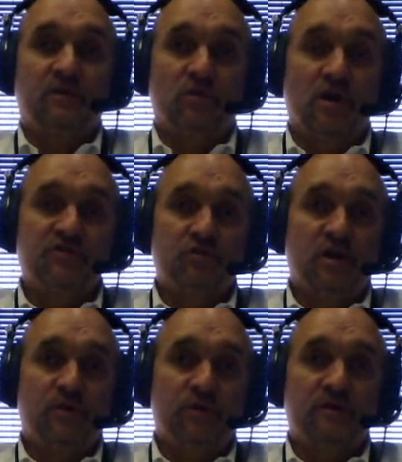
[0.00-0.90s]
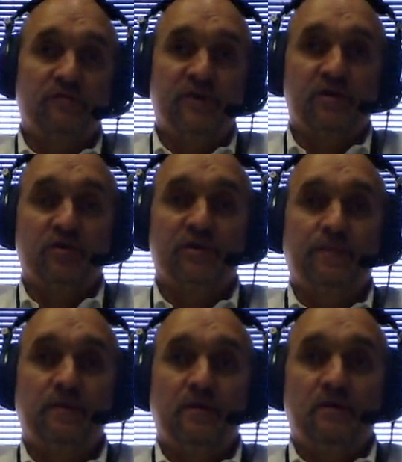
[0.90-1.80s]
etc. You get the
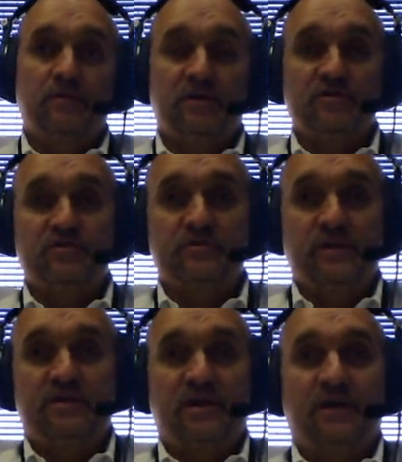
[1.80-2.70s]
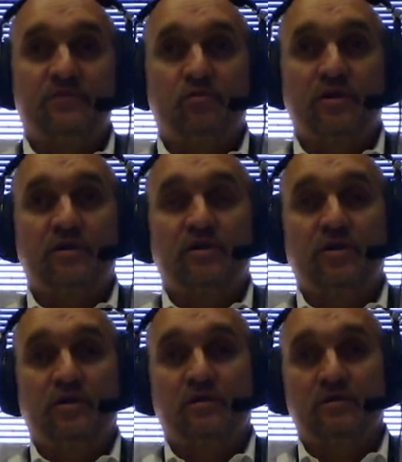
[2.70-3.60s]
point. The
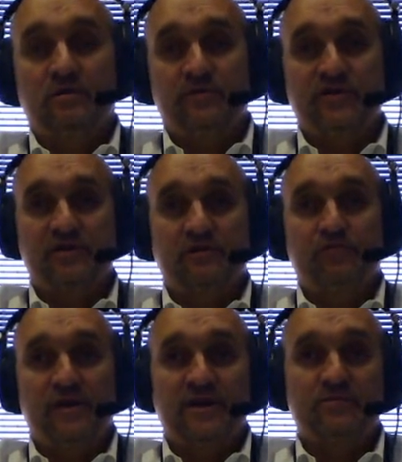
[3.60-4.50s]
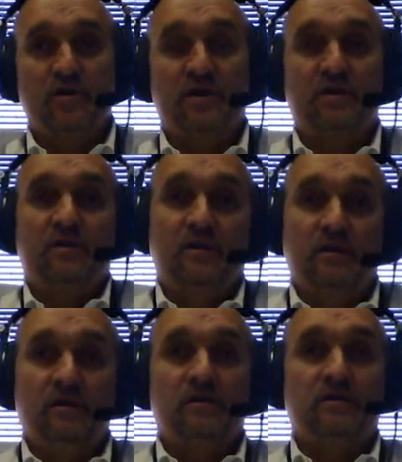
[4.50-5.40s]
idea is to sit there at that
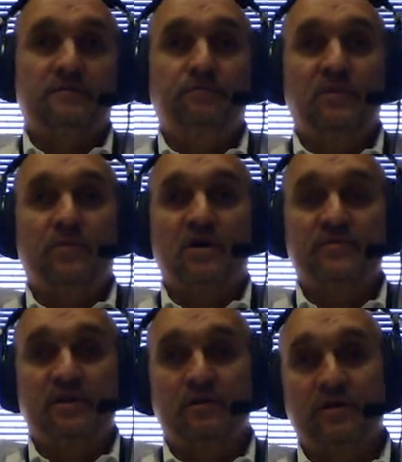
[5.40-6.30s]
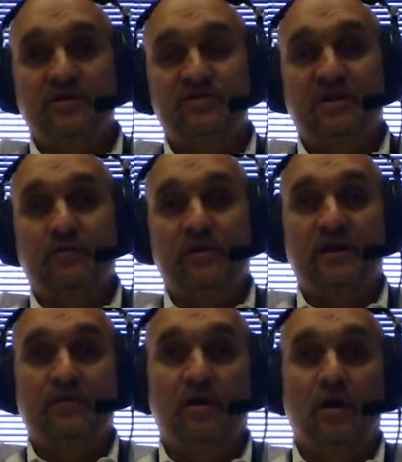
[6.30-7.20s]
machine and devote
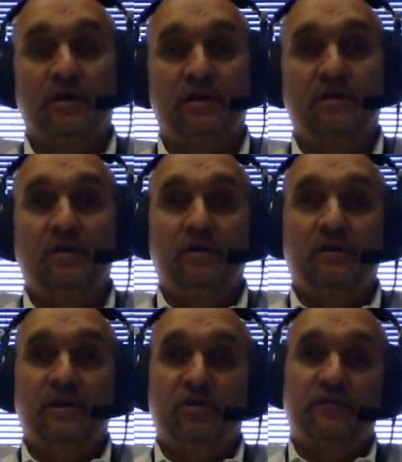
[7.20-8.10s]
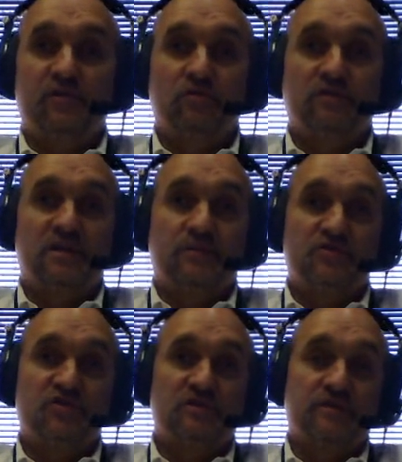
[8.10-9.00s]
your full attention to the
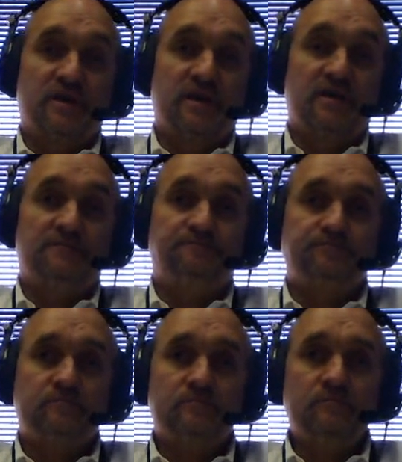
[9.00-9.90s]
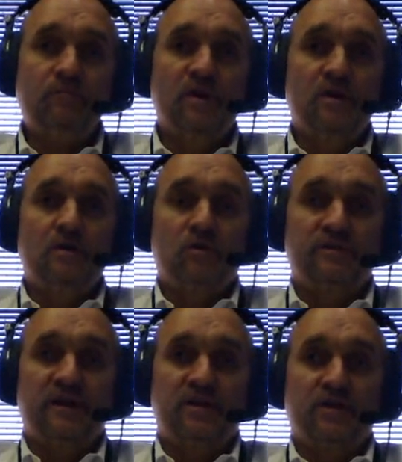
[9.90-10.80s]
practice material that you're listening
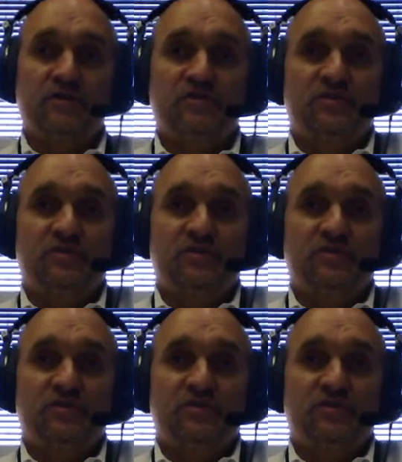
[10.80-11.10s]
to.